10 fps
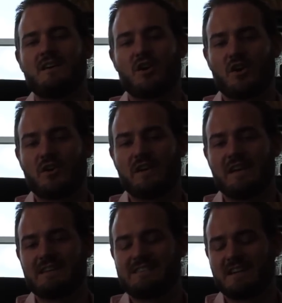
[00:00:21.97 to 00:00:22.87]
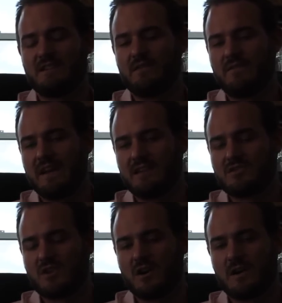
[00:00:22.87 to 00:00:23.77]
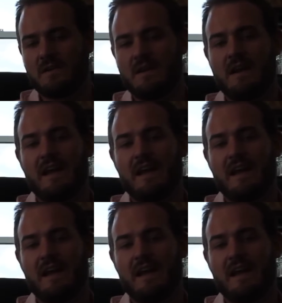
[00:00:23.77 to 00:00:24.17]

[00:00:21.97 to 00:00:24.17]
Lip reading: current Executive Advantage card.